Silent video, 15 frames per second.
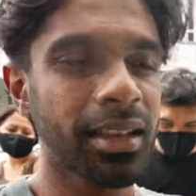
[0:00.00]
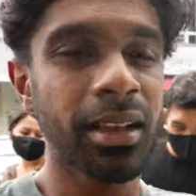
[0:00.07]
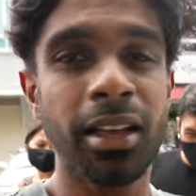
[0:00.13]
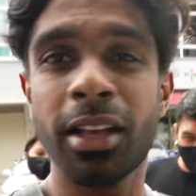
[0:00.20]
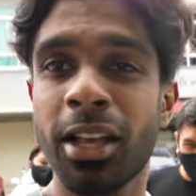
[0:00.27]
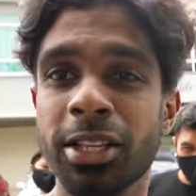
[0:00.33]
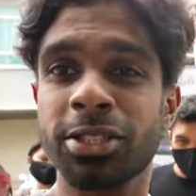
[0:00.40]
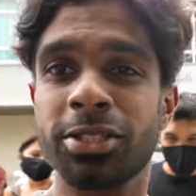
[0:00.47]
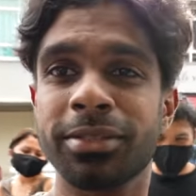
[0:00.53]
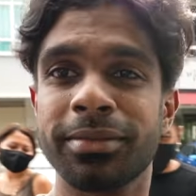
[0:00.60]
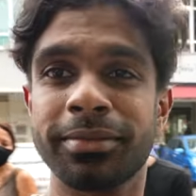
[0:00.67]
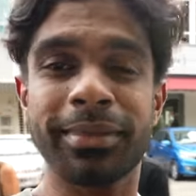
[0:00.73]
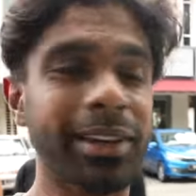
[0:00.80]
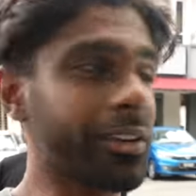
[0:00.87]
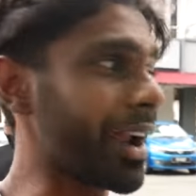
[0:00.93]
Cranky
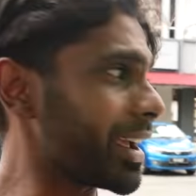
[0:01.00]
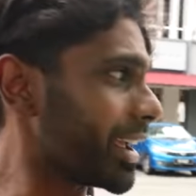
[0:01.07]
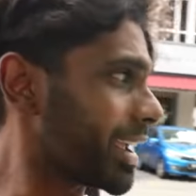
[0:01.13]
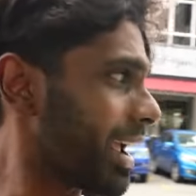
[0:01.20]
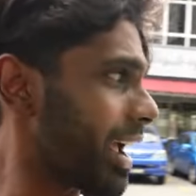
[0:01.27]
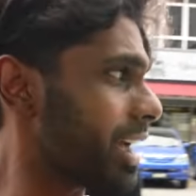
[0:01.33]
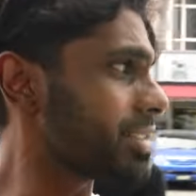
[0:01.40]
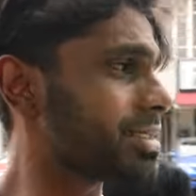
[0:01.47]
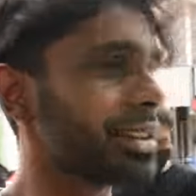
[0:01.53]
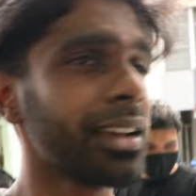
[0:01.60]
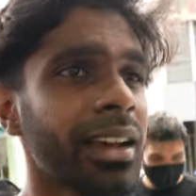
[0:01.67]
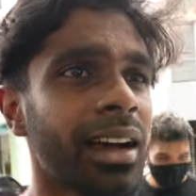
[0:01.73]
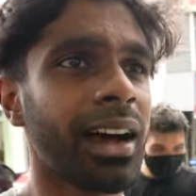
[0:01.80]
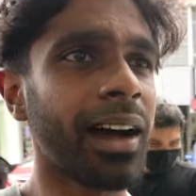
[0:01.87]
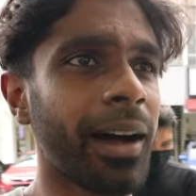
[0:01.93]
kids. Cranky kids.
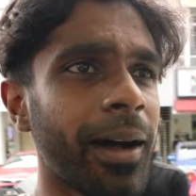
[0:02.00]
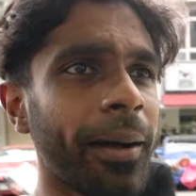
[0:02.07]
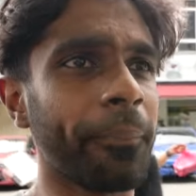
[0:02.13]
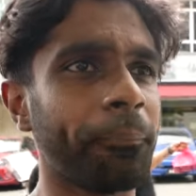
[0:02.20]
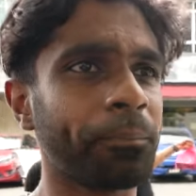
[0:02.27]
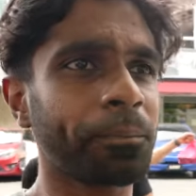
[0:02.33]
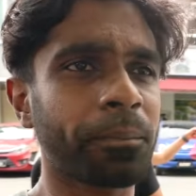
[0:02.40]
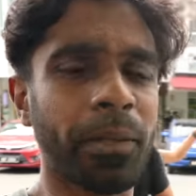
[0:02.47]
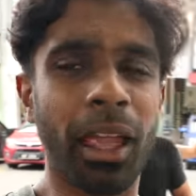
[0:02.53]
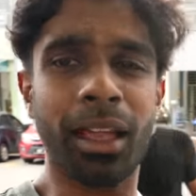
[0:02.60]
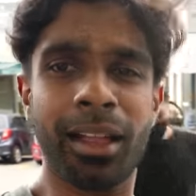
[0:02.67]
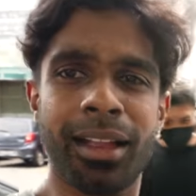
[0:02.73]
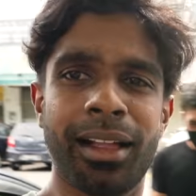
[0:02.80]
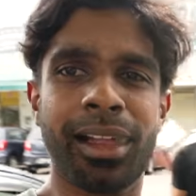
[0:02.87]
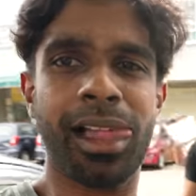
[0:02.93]
Um.
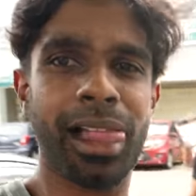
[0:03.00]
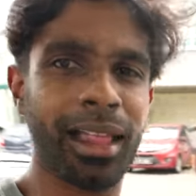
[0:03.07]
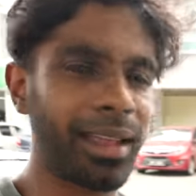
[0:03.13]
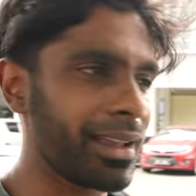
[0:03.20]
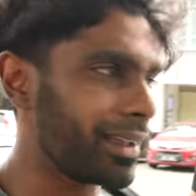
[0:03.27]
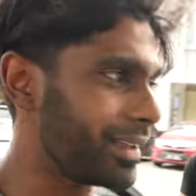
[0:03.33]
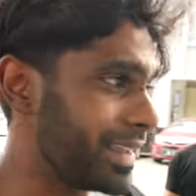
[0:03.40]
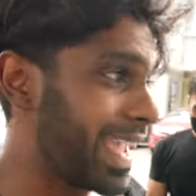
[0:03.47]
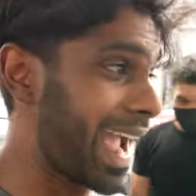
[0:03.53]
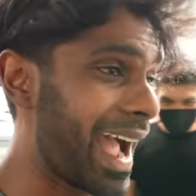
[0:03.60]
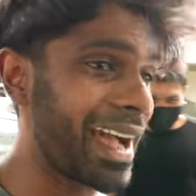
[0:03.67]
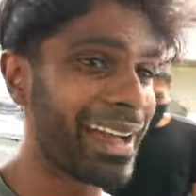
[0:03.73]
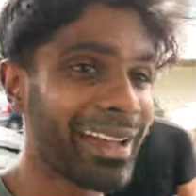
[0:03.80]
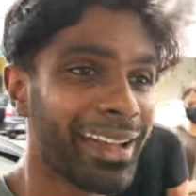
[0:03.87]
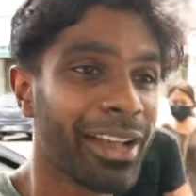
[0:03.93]
Yeah.
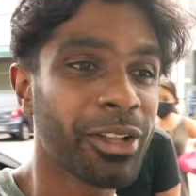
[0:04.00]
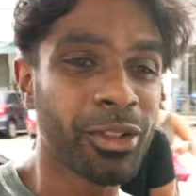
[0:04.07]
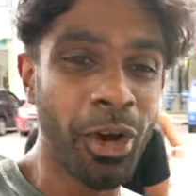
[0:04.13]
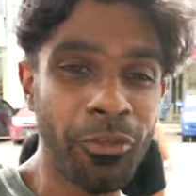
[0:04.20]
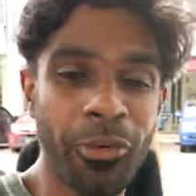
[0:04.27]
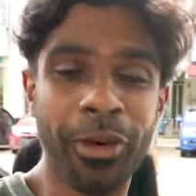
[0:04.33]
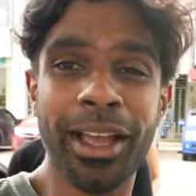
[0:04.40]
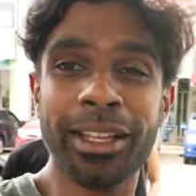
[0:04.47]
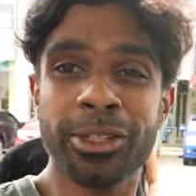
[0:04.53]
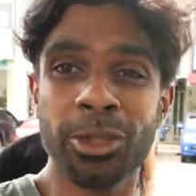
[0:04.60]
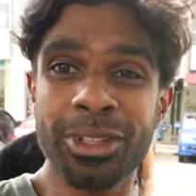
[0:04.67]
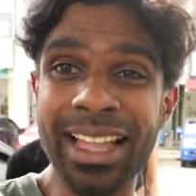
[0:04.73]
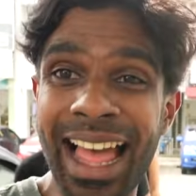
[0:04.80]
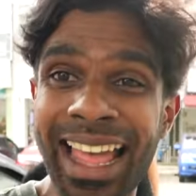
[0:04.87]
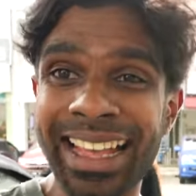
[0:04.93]
Don't forget to
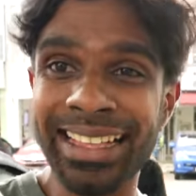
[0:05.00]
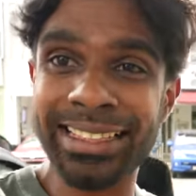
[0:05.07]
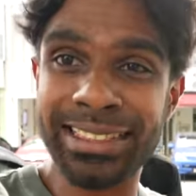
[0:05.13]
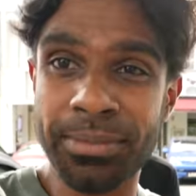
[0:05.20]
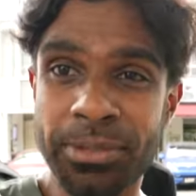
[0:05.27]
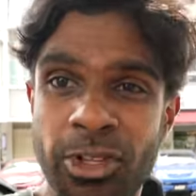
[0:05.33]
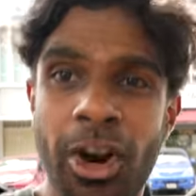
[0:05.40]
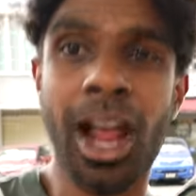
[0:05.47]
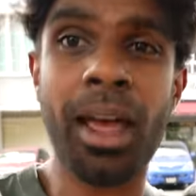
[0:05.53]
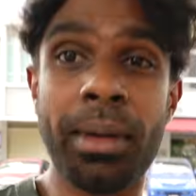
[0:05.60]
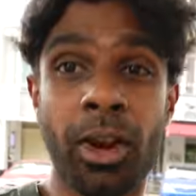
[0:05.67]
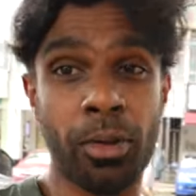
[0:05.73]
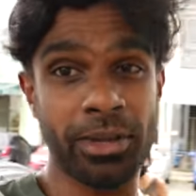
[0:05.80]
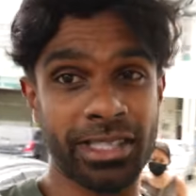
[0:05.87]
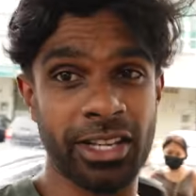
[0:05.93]
like, subscribe, and
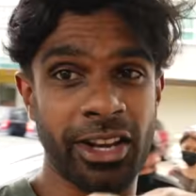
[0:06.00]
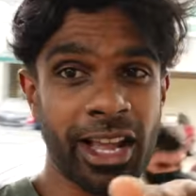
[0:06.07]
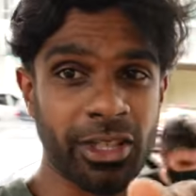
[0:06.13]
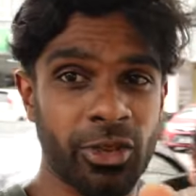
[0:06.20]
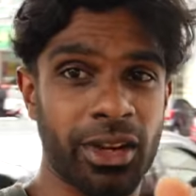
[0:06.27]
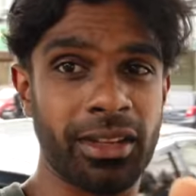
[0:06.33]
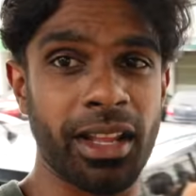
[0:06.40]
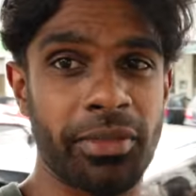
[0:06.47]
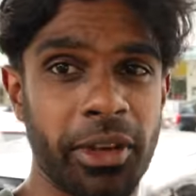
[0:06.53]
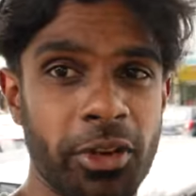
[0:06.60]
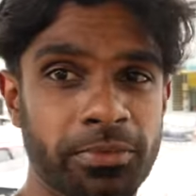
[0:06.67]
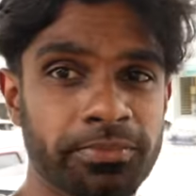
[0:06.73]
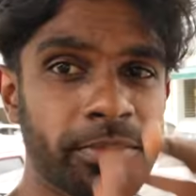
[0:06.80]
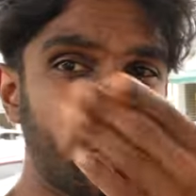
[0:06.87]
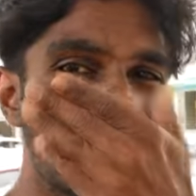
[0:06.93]
hope to see you next one. Love
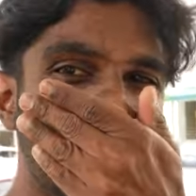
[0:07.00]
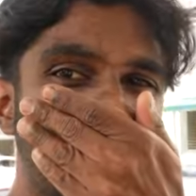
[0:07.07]
you.